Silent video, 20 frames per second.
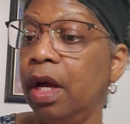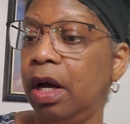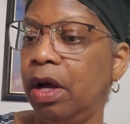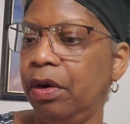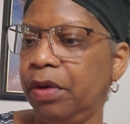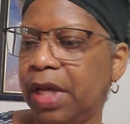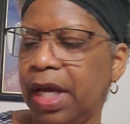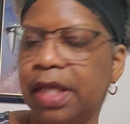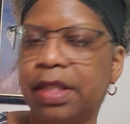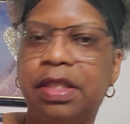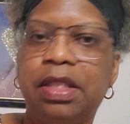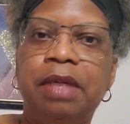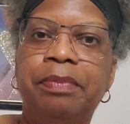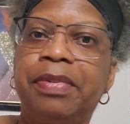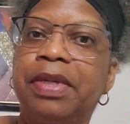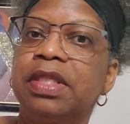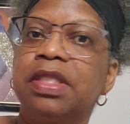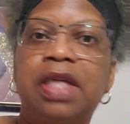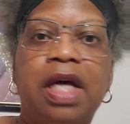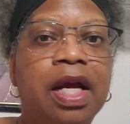Okay, sip,
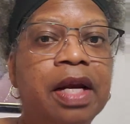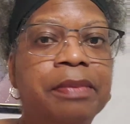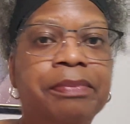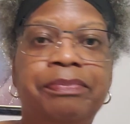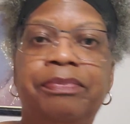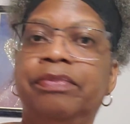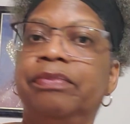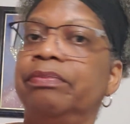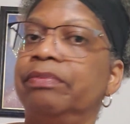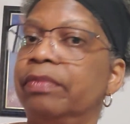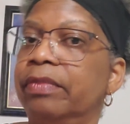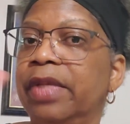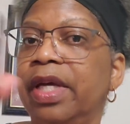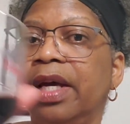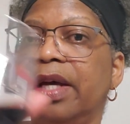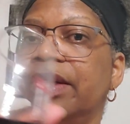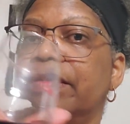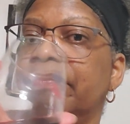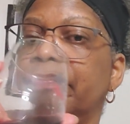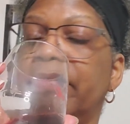because I didn't,
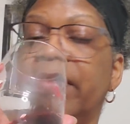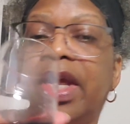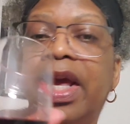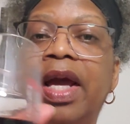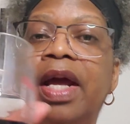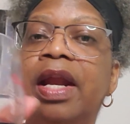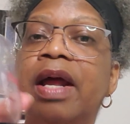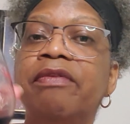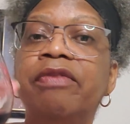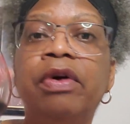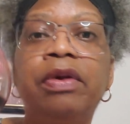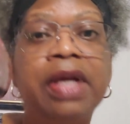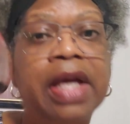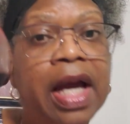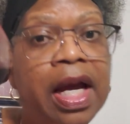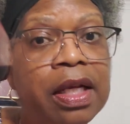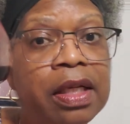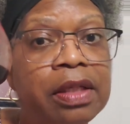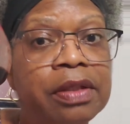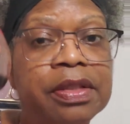yeah. And I've only
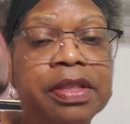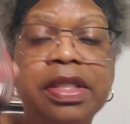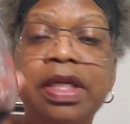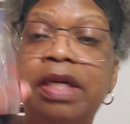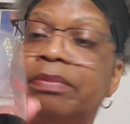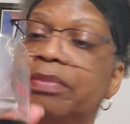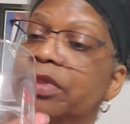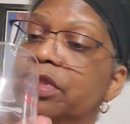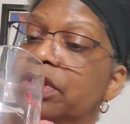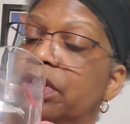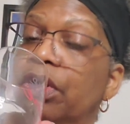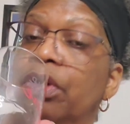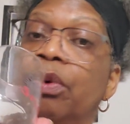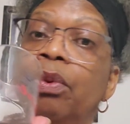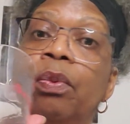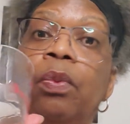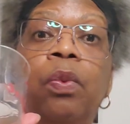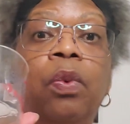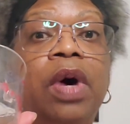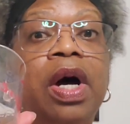had a little sip, so
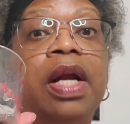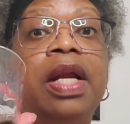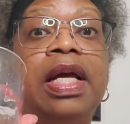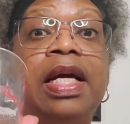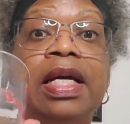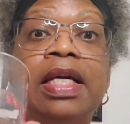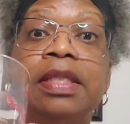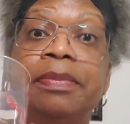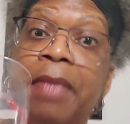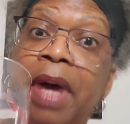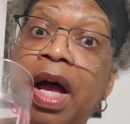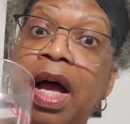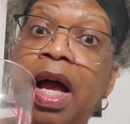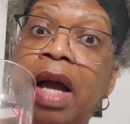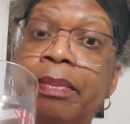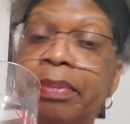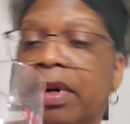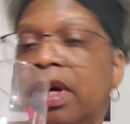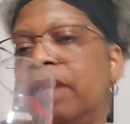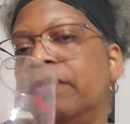what is
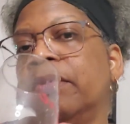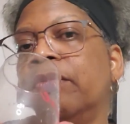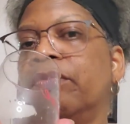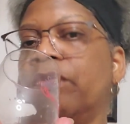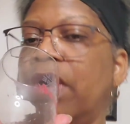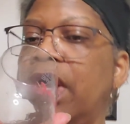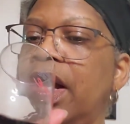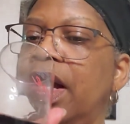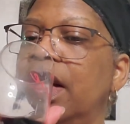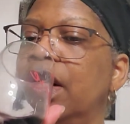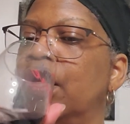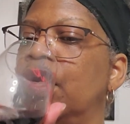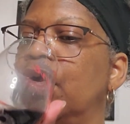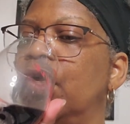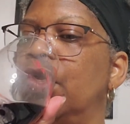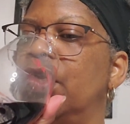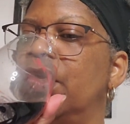my problem, right?